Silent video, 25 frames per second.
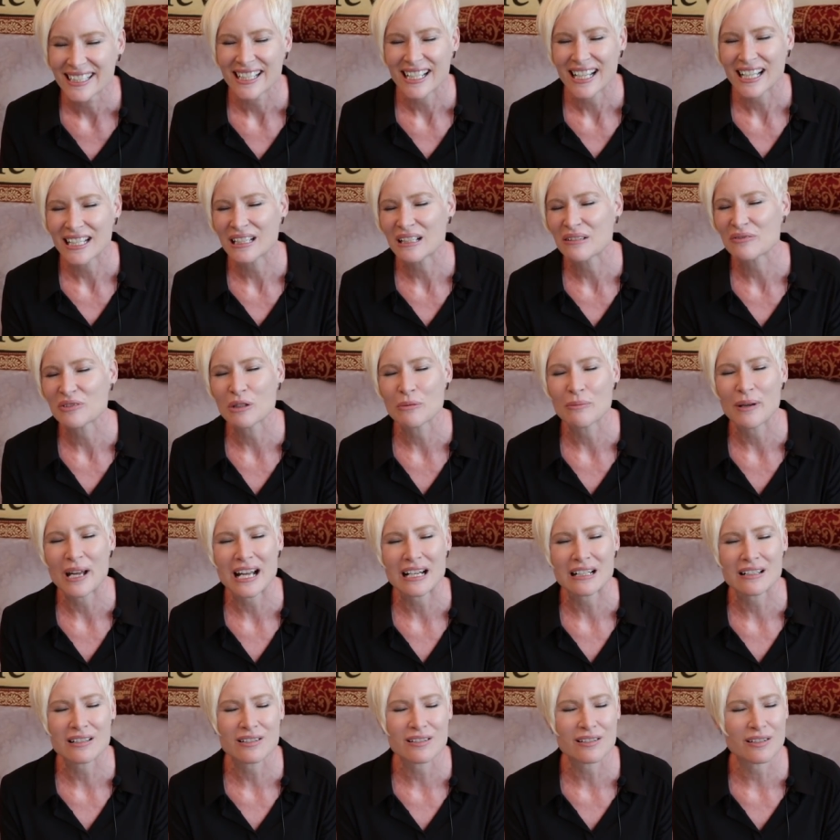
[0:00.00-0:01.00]
I love you
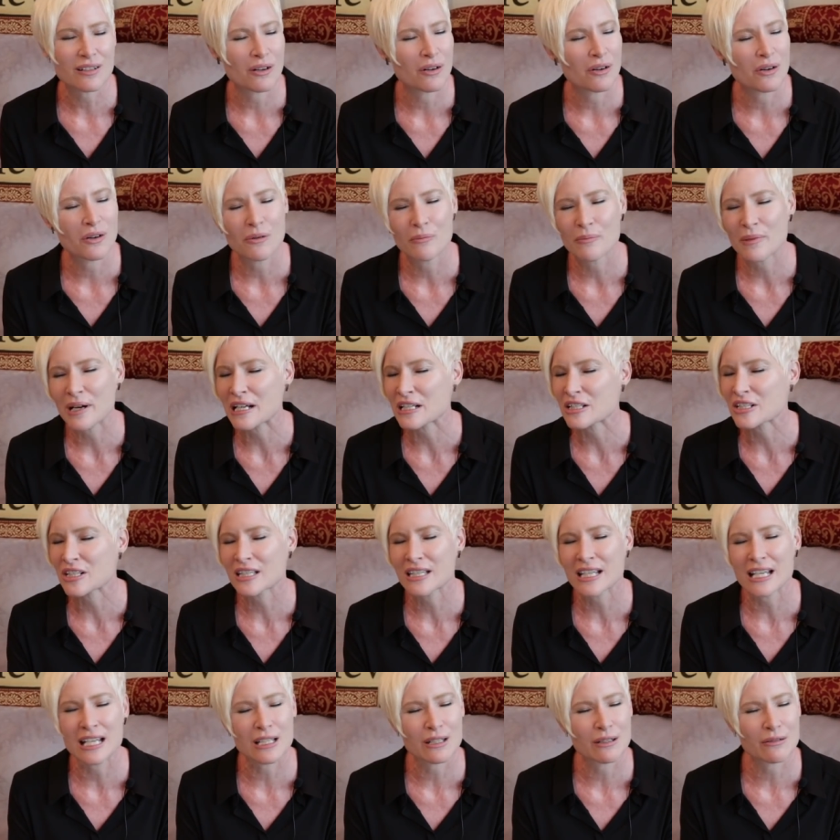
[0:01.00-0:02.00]
back so much.
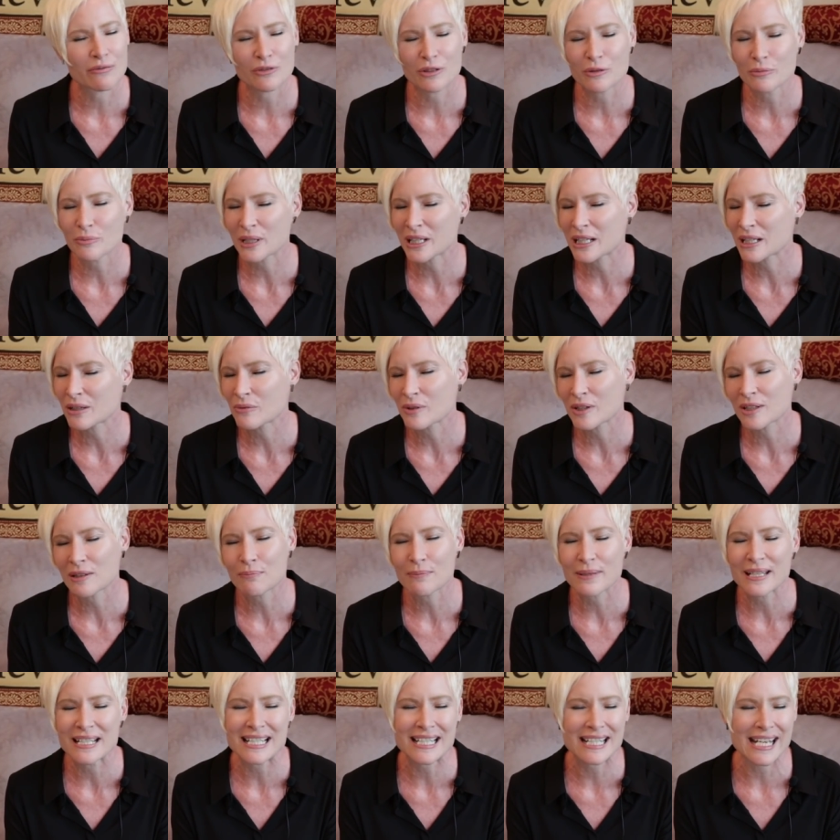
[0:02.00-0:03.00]
Thank you for being
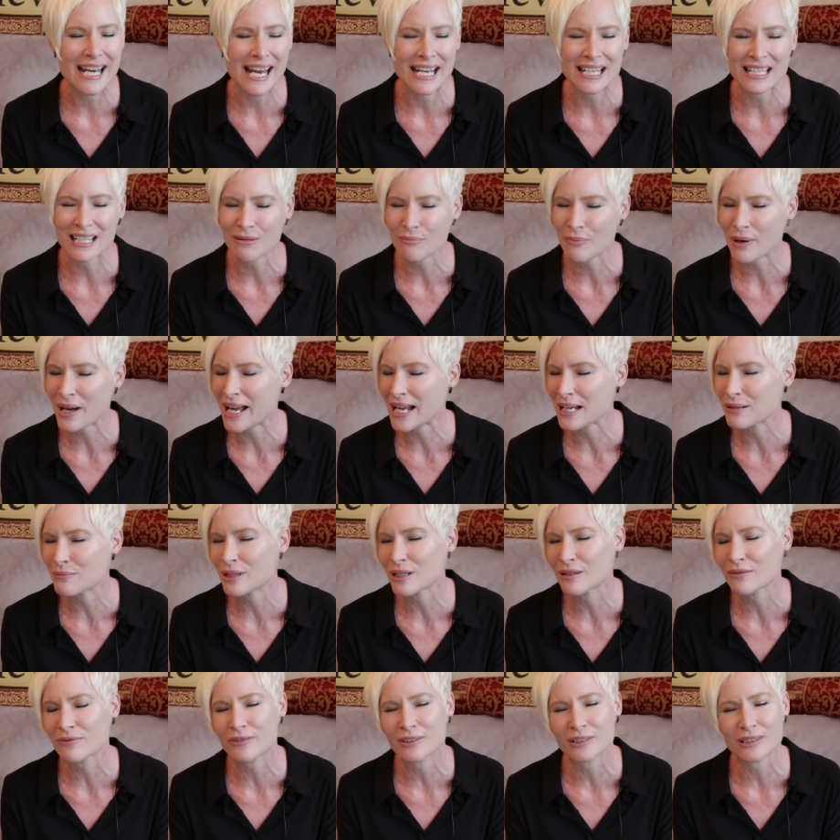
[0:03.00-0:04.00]
with me, standing by
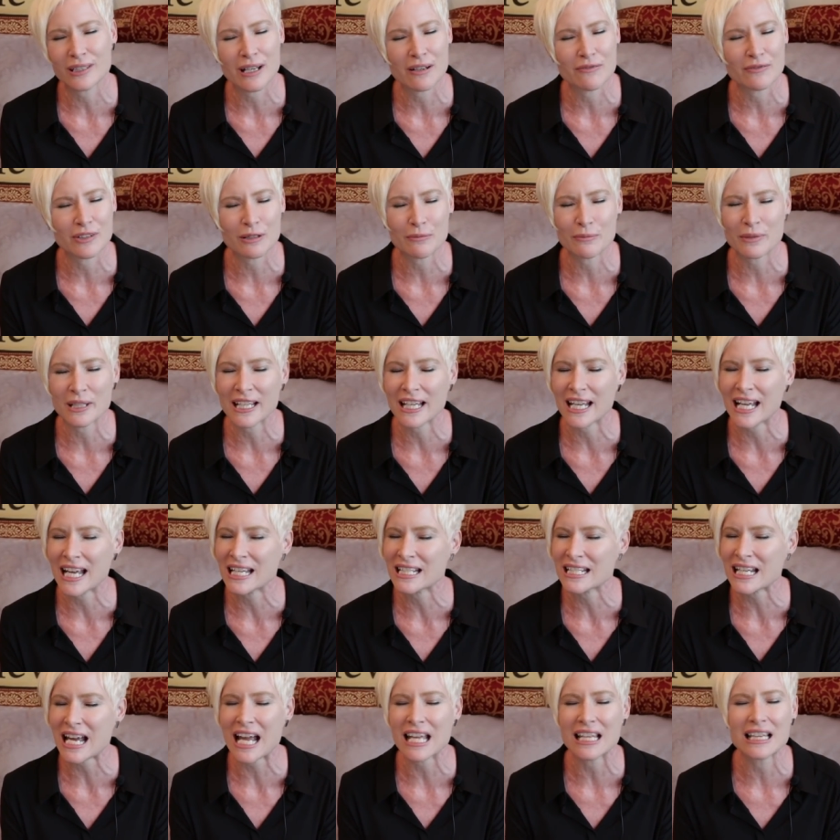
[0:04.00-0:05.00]
me, for loving me,
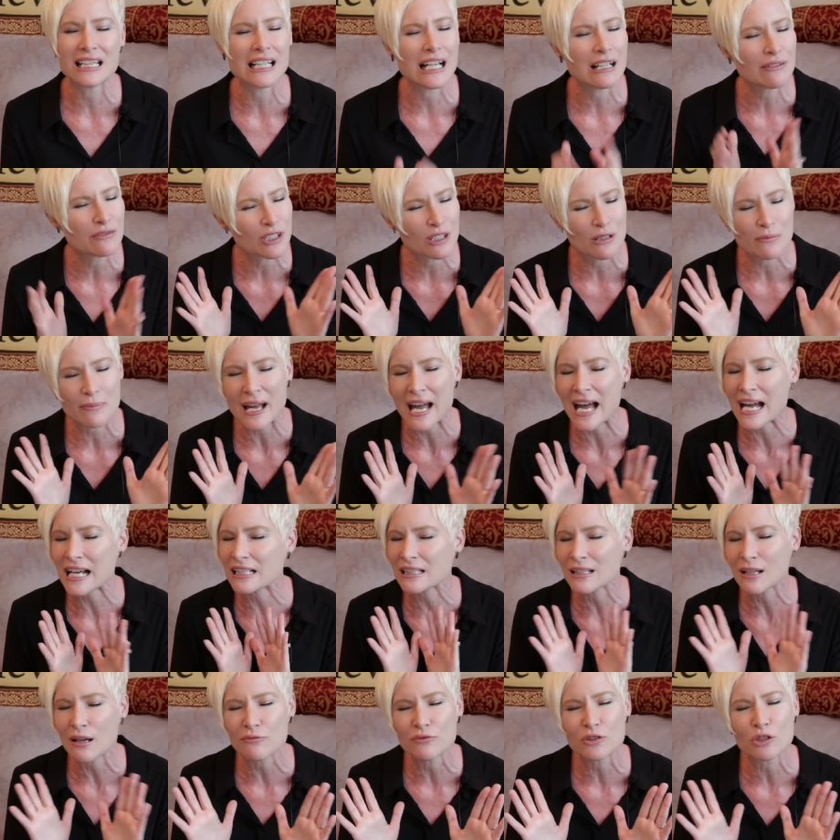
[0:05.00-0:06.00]
and I love you
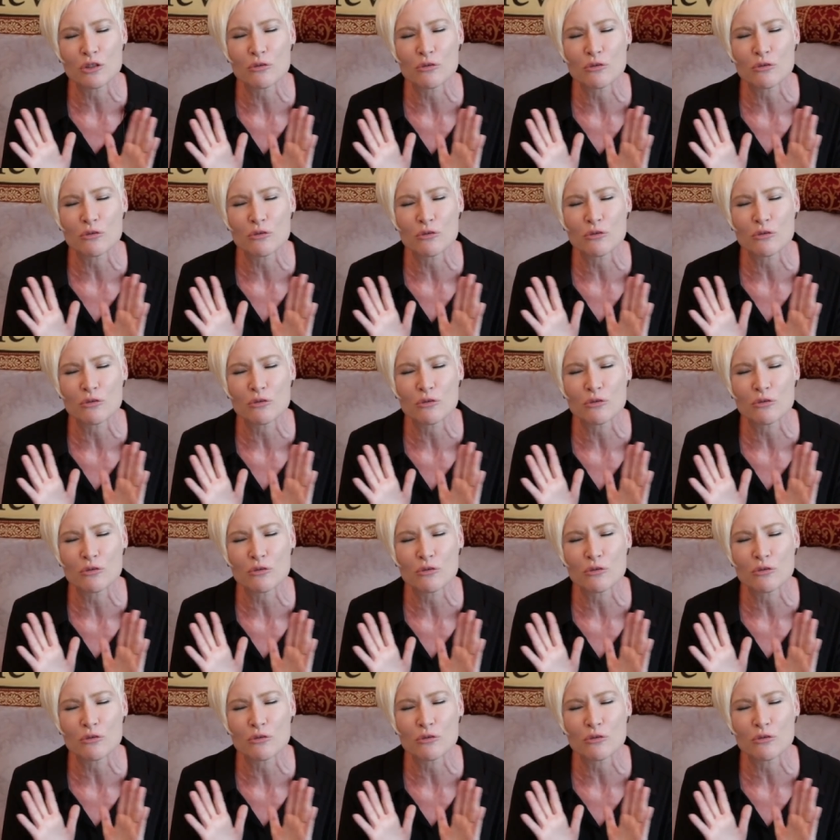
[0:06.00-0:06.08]
back, love